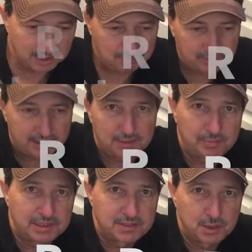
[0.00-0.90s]
I put it up
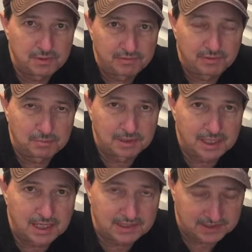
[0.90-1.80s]
on two by four
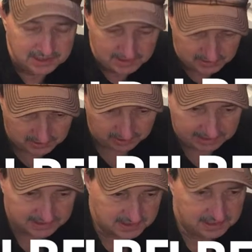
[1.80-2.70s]
blocks so that I
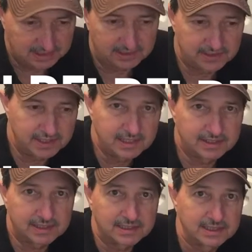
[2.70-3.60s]
could see underneath
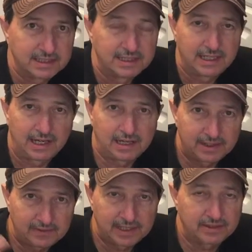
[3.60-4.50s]
it and I
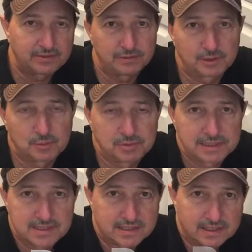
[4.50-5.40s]
ran it through a
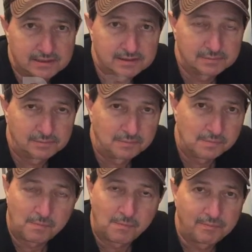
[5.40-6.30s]
complete cycle,
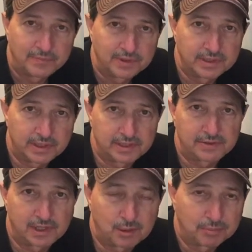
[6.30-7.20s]
not a
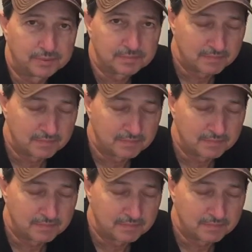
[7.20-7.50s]
drop.